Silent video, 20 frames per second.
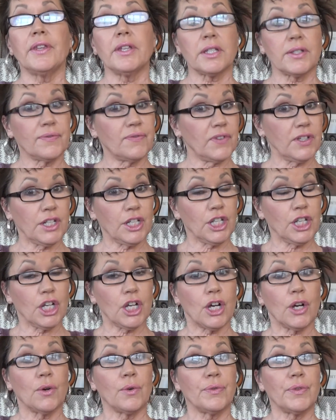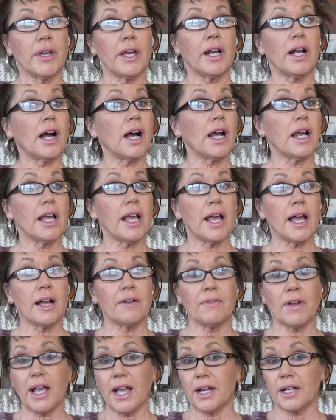this video that I
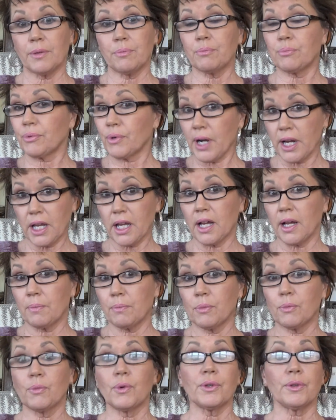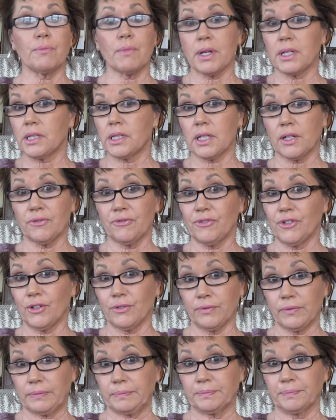have had a breakup with my cell
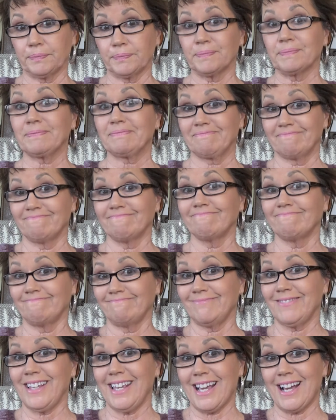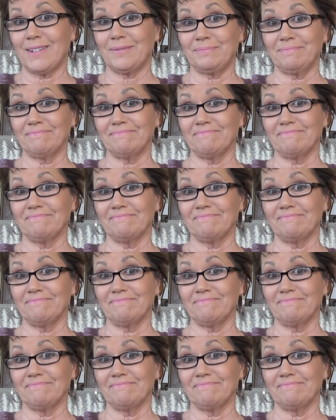phone. Yeah.